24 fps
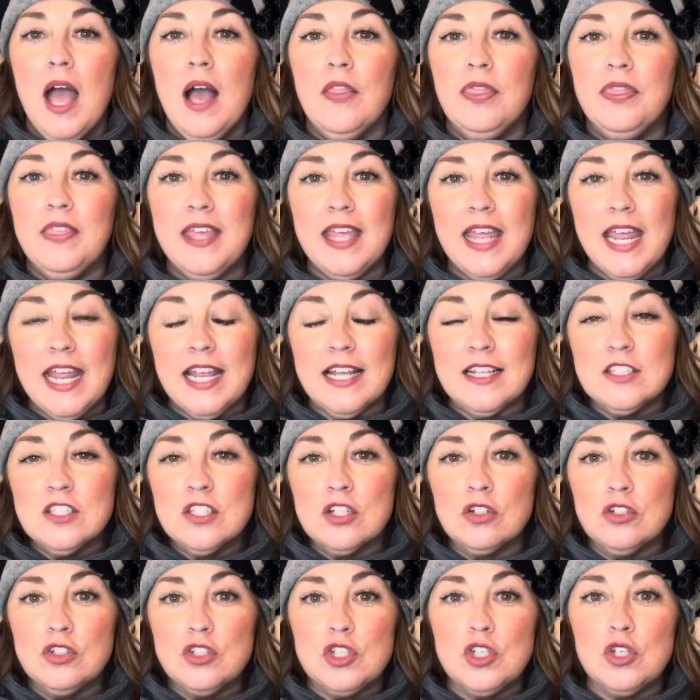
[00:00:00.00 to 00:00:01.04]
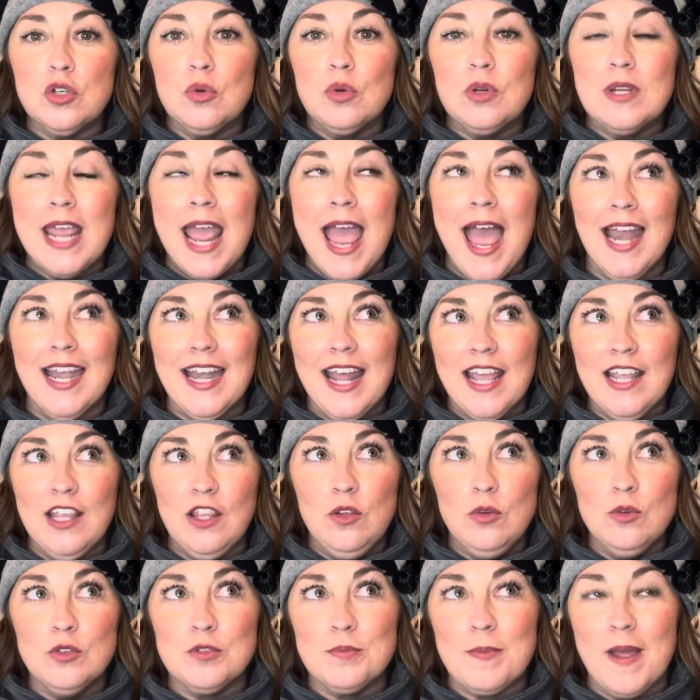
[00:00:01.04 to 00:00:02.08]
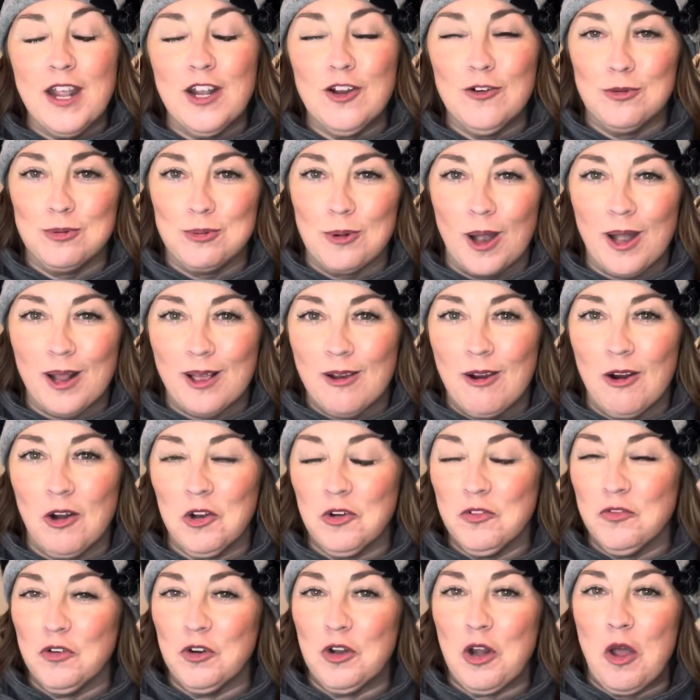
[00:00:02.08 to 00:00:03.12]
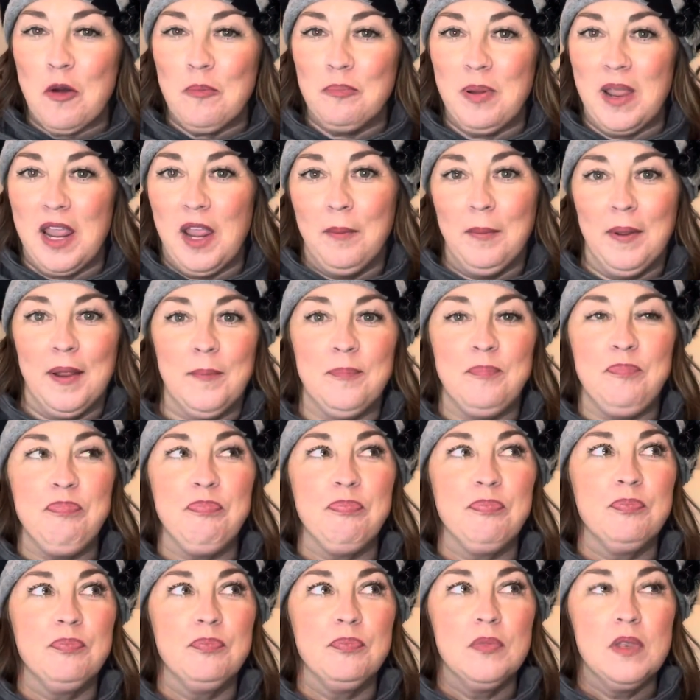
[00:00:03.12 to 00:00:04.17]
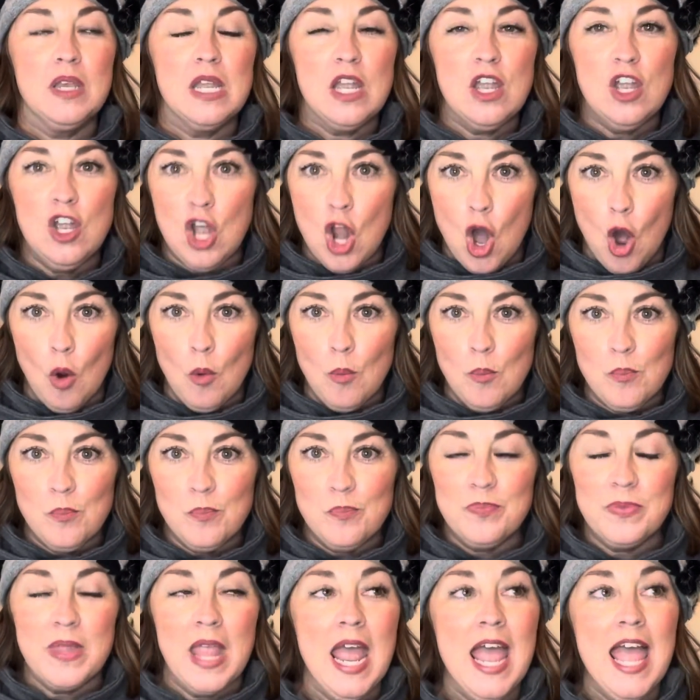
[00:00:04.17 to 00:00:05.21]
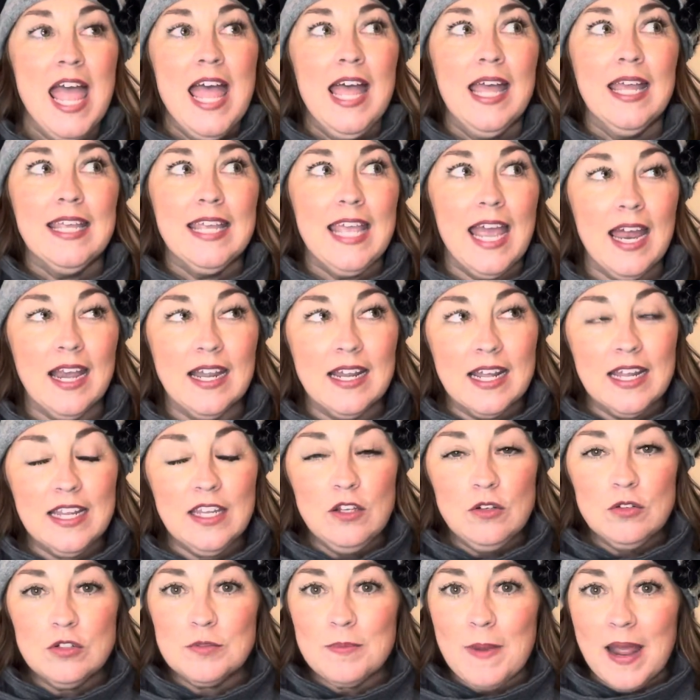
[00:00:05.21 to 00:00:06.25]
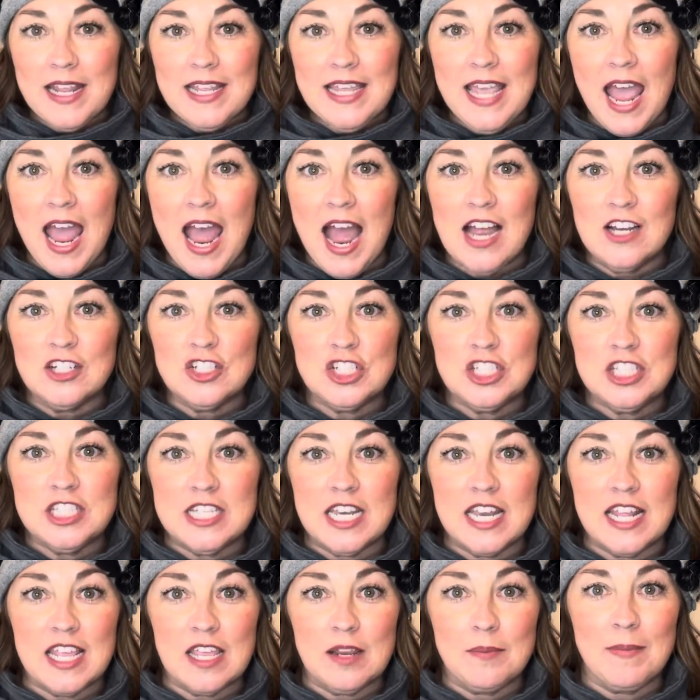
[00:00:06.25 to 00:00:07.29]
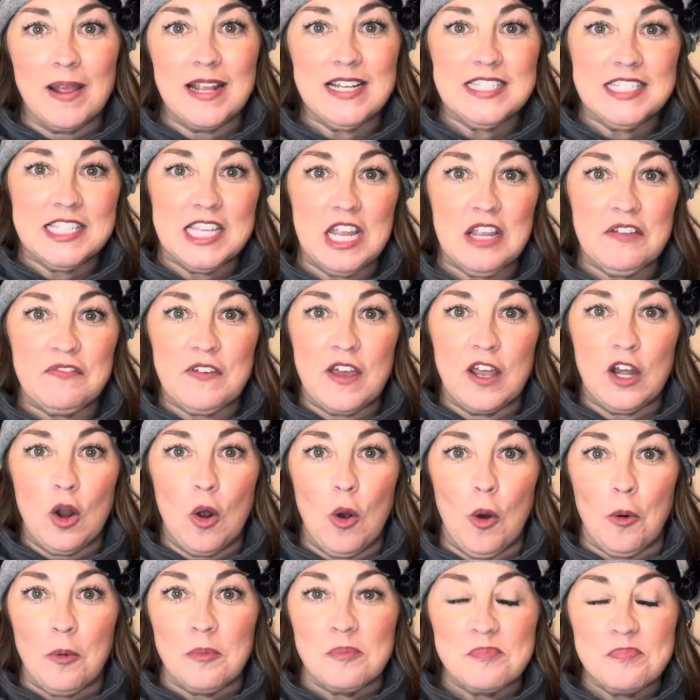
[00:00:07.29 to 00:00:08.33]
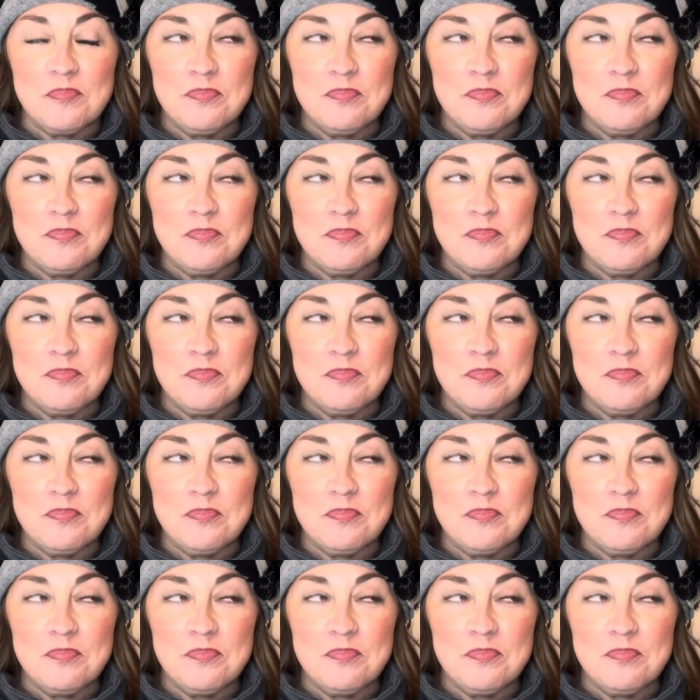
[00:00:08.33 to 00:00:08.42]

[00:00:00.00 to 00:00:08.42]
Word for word: The answer to can I use my credit card for down payment? No. Can I use my cash sitting in my safe at home?